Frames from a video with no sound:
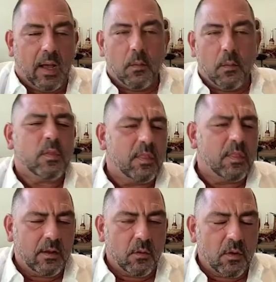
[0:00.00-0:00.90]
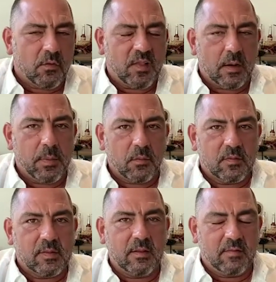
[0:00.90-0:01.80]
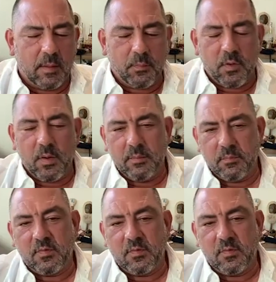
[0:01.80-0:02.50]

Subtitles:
the thing I don't understand about contemporary